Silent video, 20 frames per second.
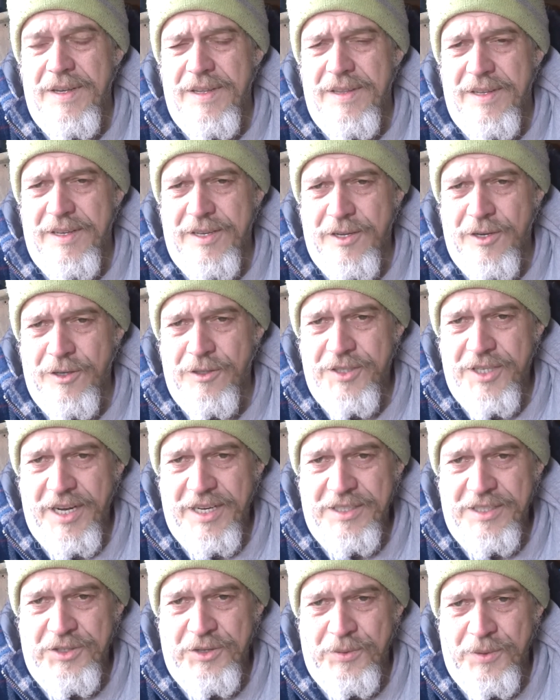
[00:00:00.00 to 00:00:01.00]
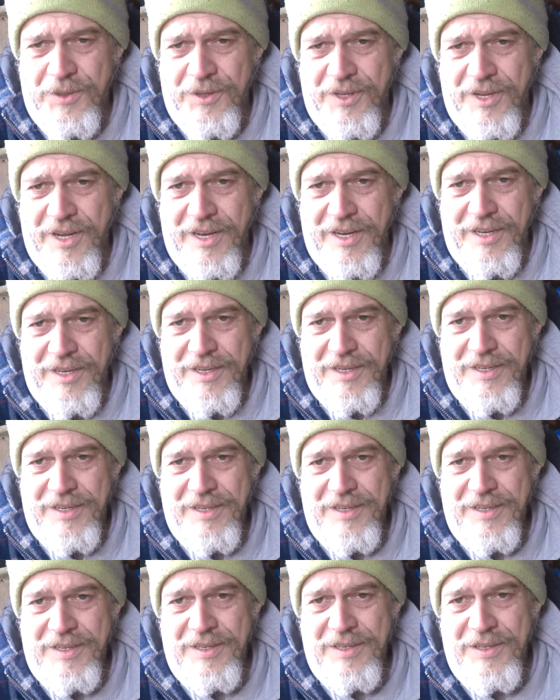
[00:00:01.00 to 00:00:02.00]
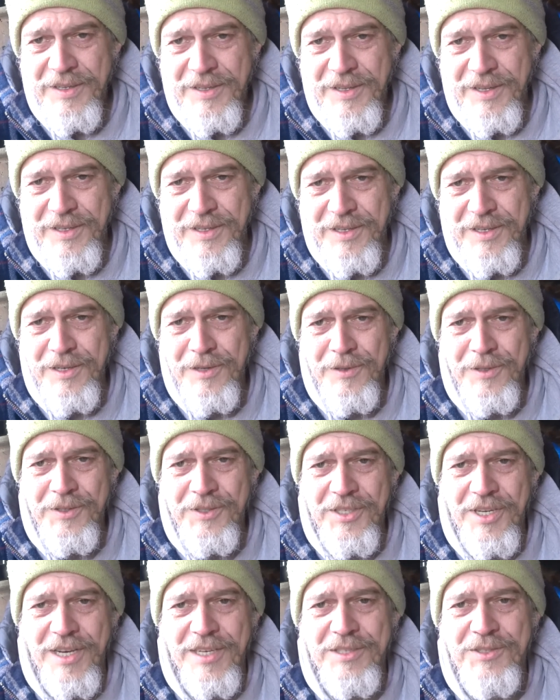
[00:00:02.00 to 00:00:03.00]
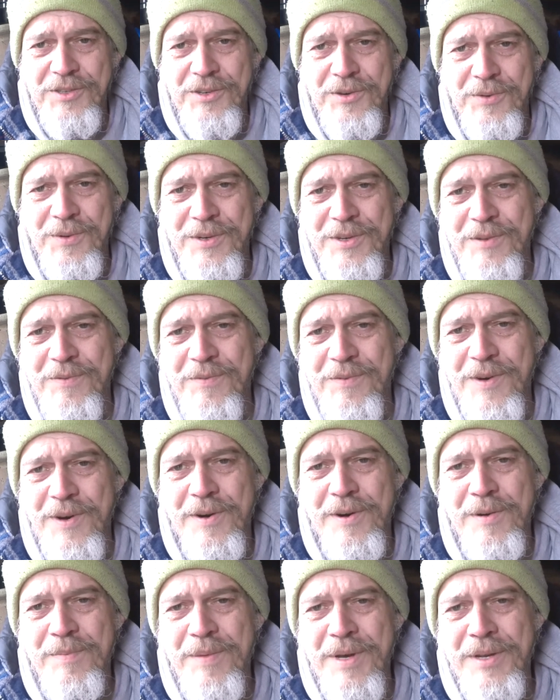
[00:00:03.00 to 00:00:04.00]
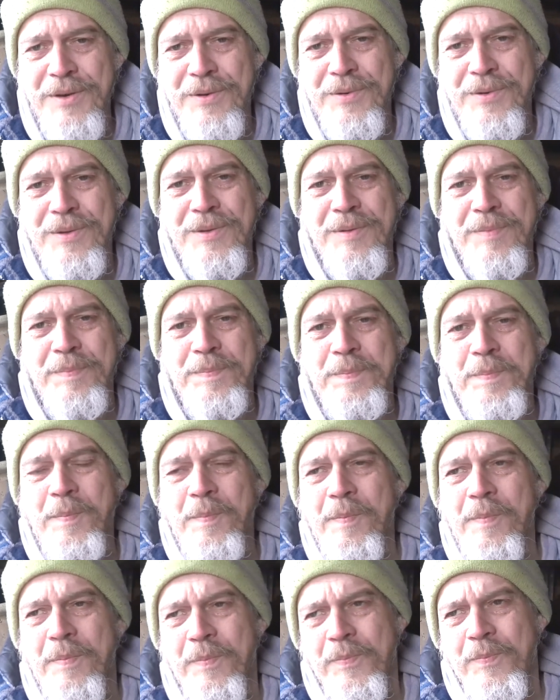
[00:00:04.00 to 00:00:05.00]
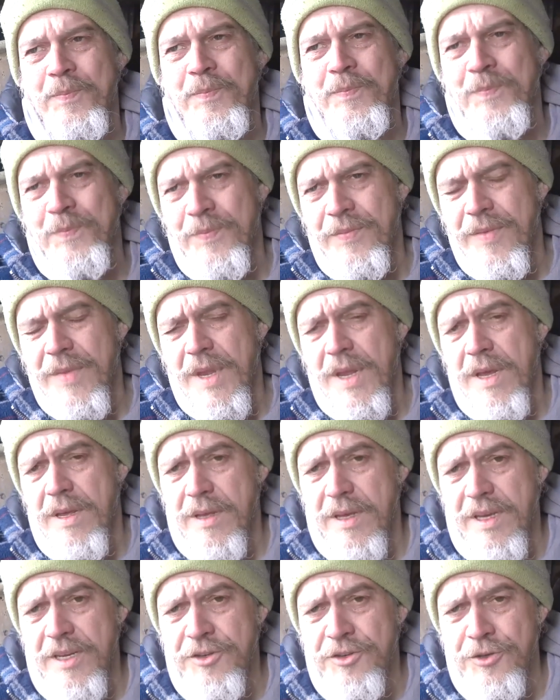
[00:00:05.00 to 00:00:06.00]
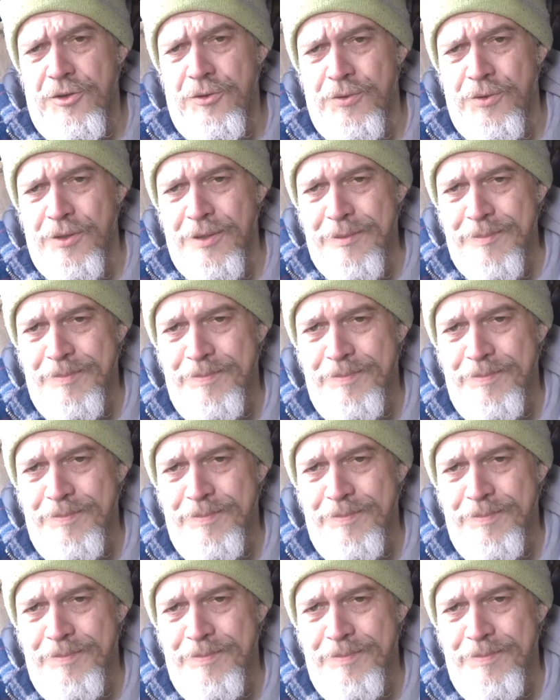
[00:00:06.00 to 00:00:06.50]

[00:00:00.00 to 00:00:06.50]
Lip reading: they can't tax you on that. They can only tax you on environmental issues.